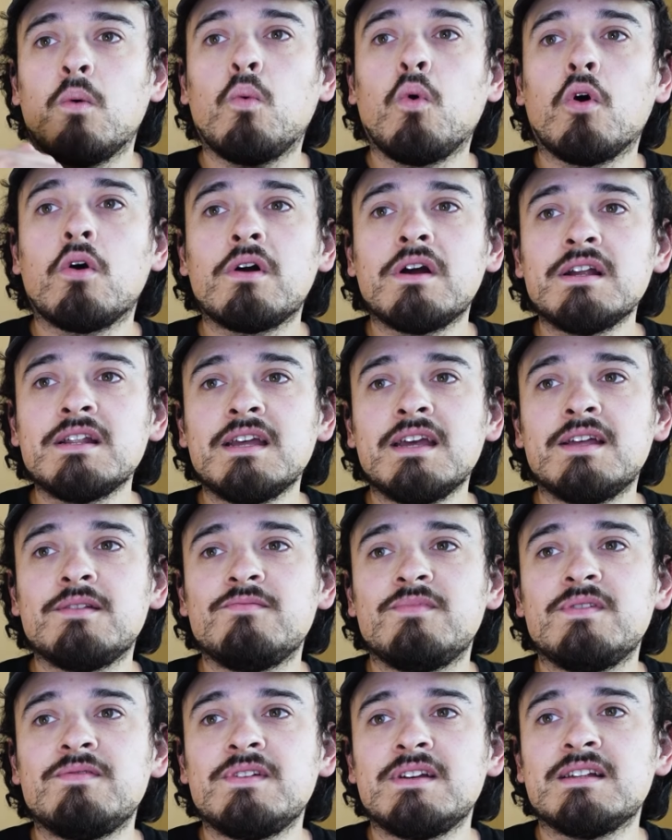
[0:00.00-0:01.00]
Warren and
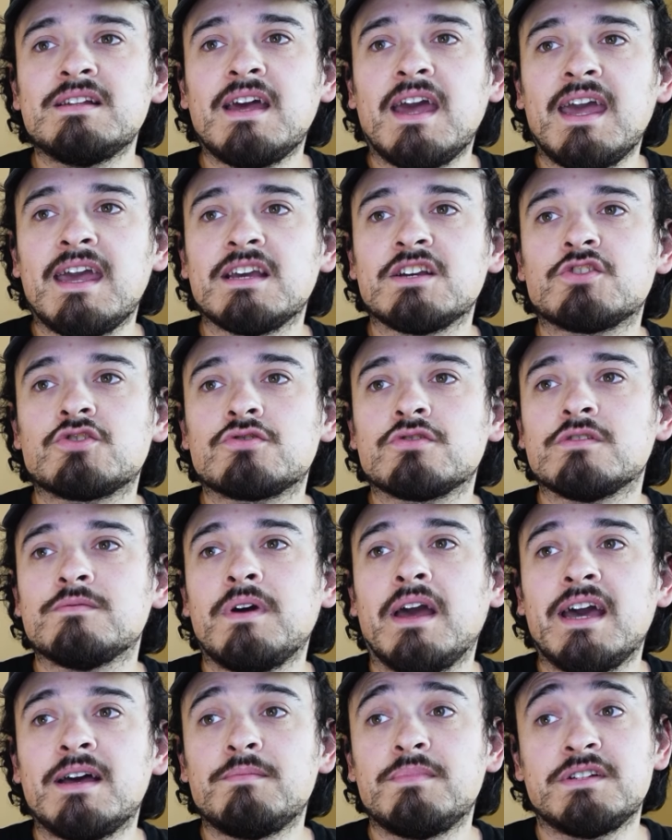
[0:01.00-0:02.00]
Vivian
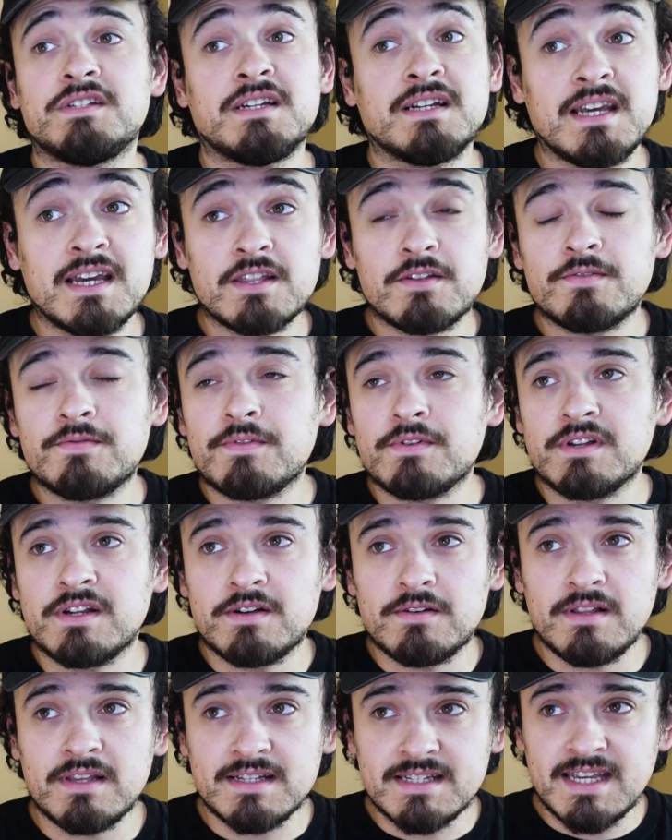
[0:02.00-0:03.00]
Angstrom had been together for
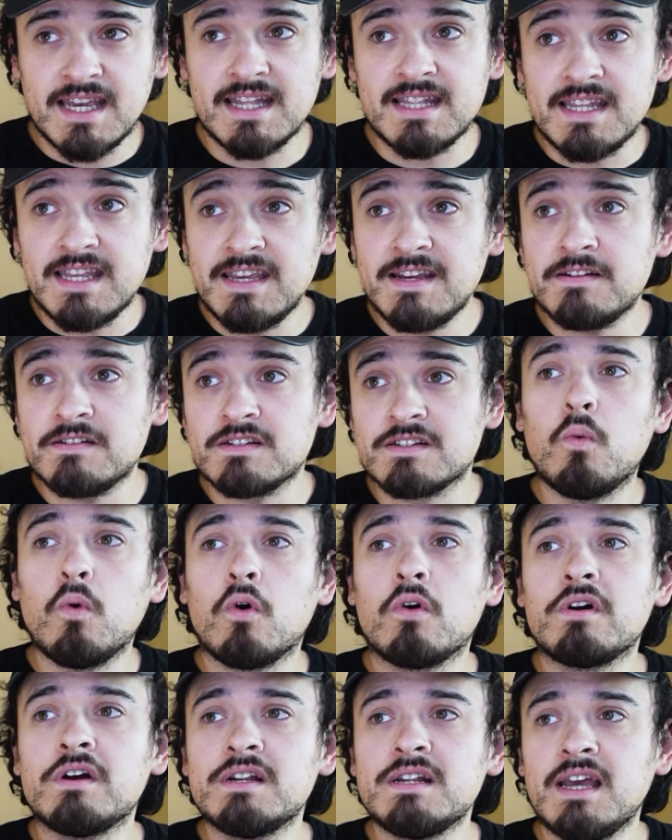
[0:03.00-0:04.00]
nearly 10 years.
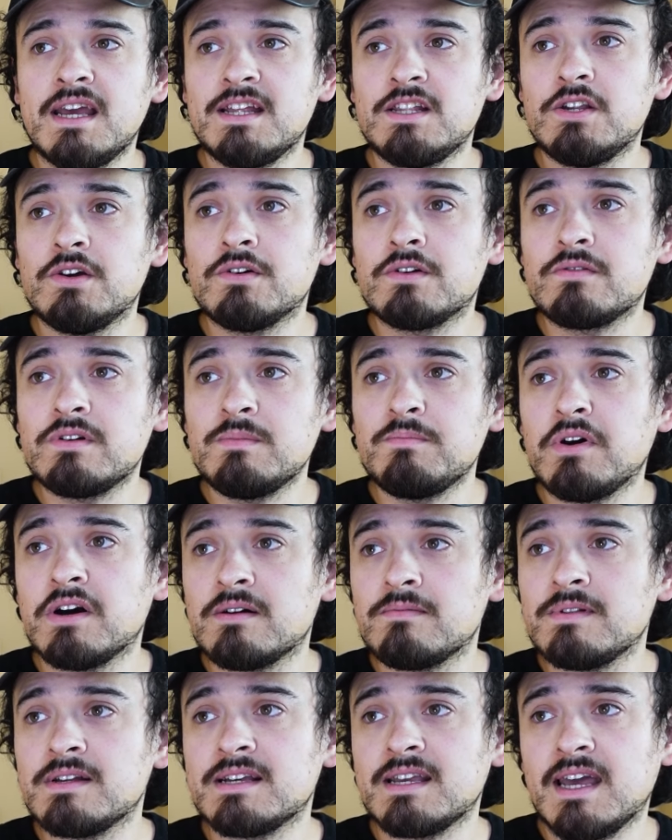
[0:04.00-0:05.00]
Warren, a notary
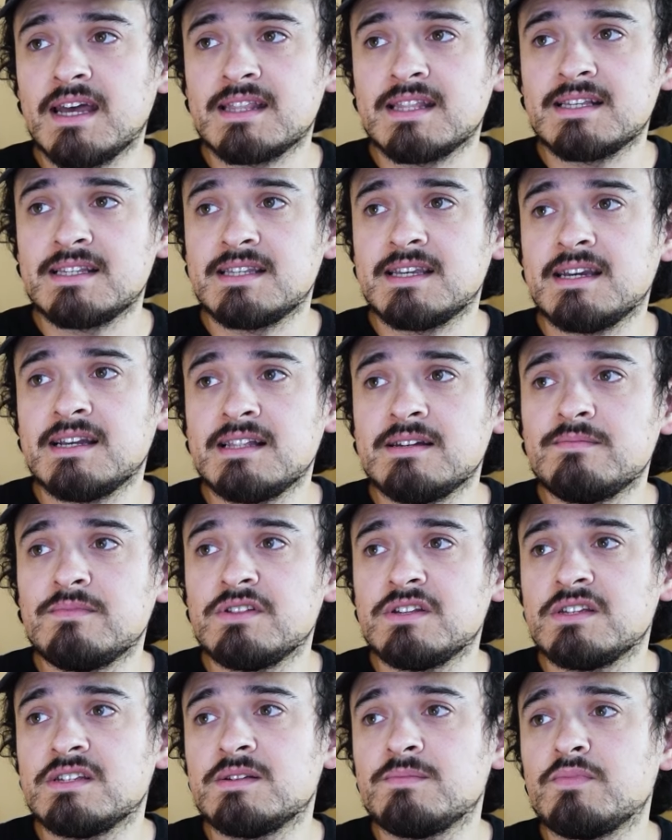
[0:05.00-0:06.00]
public at the Salem
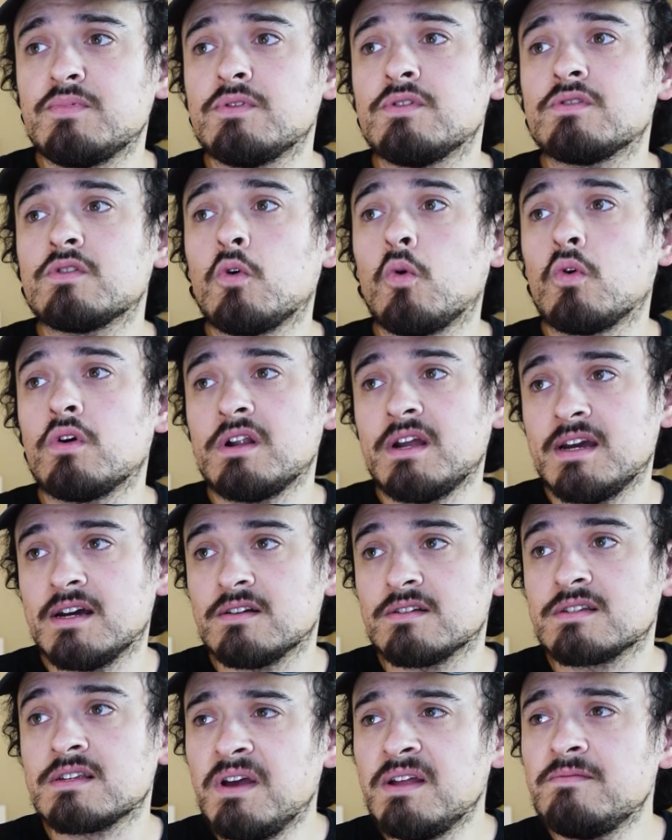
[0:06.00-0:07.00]
Municipal
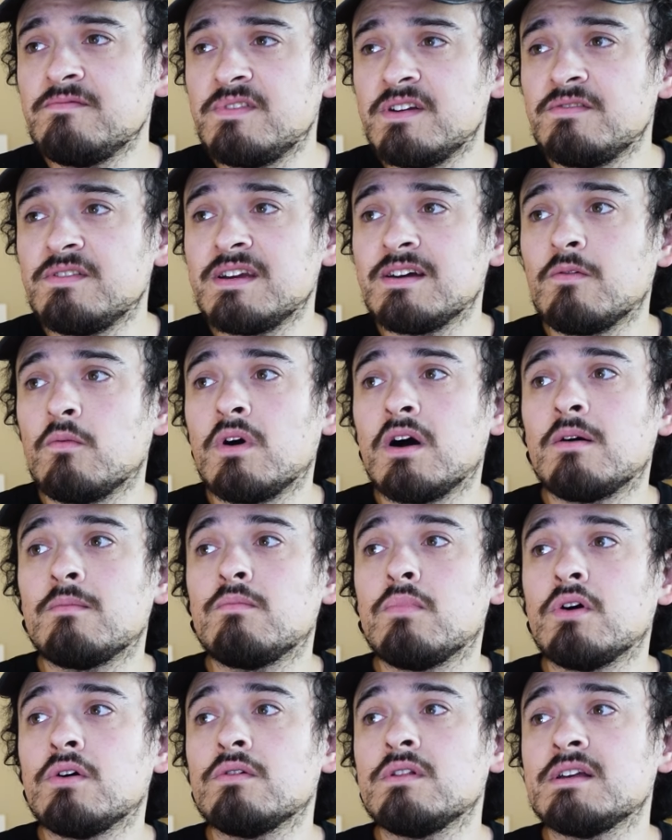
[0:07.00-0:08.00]
Courthouse, met Vivian while
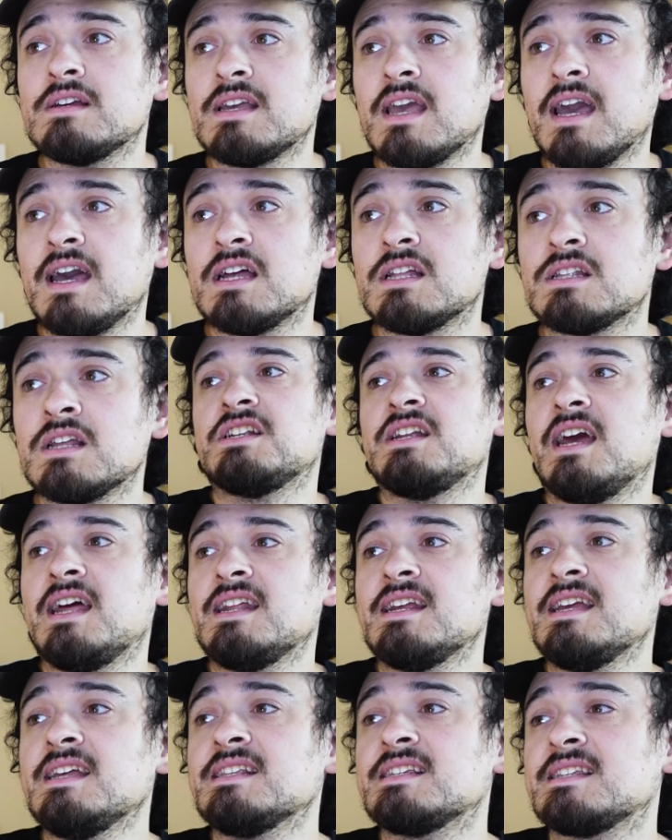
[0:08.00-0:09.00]
bowling at
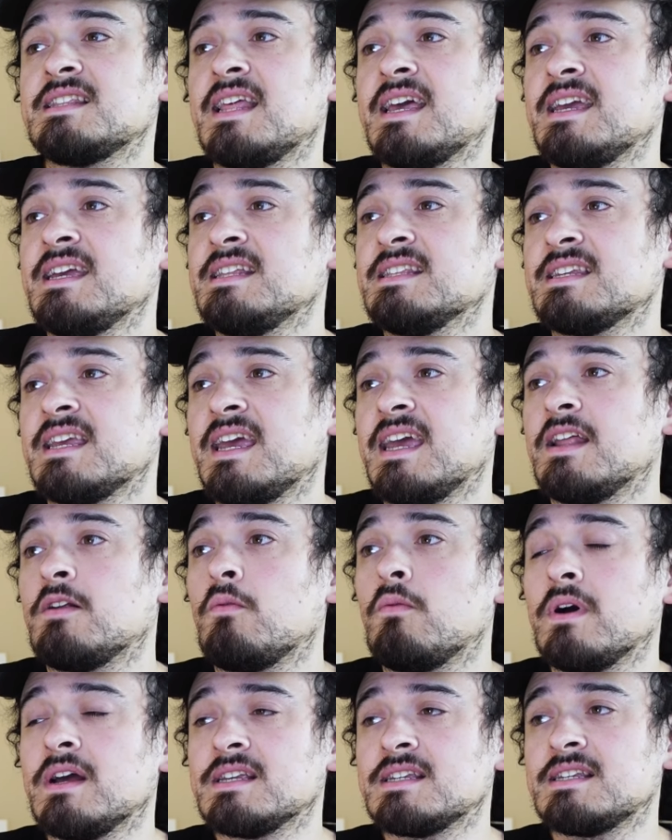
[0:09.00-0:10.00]
Shenanigans Lanes
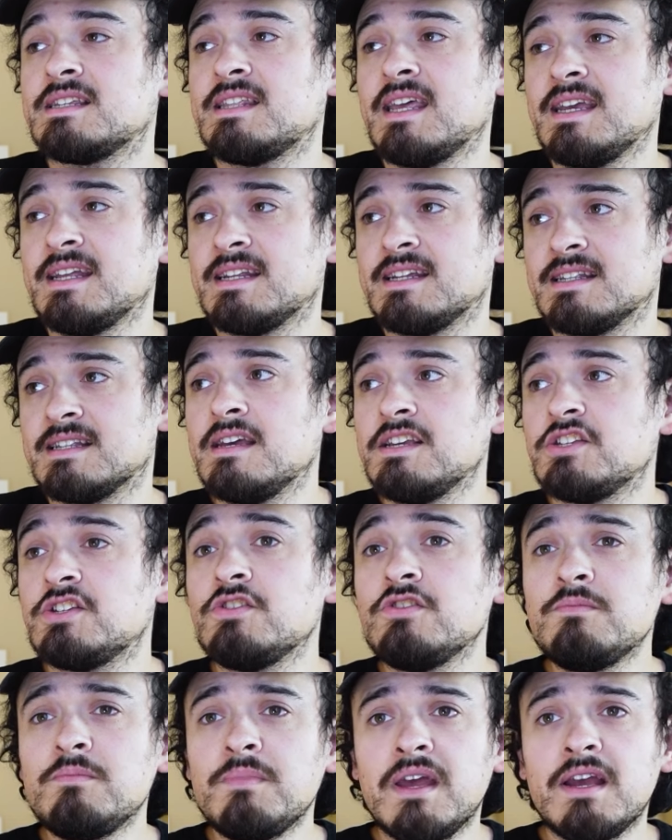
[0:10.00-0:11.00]
in West Staten. They
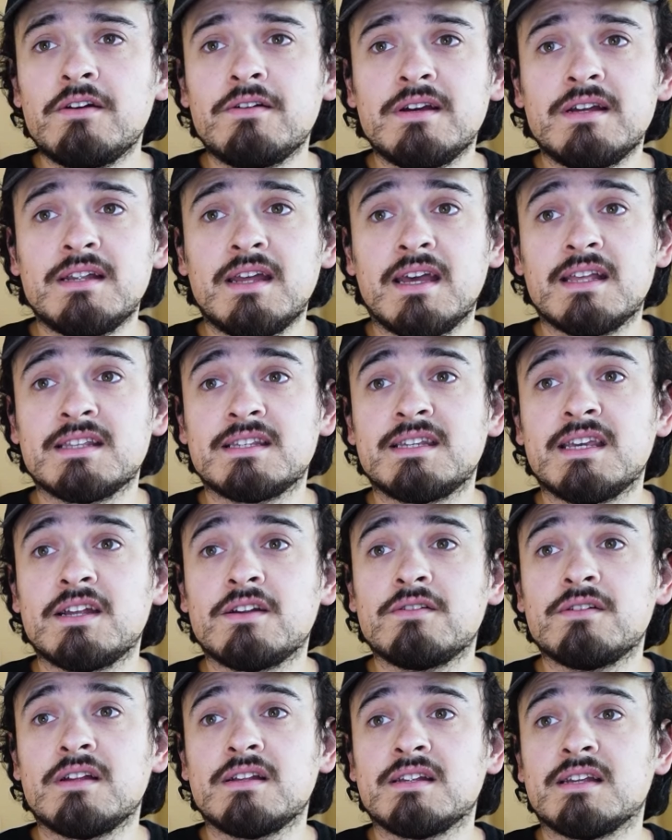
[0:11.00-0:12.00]
soon married and
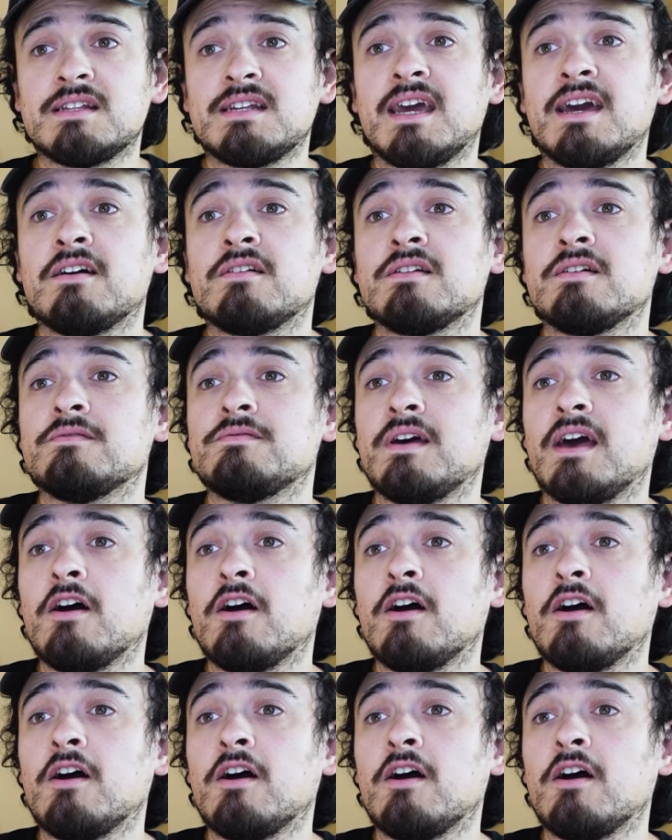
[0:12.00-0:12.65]
settled in the town of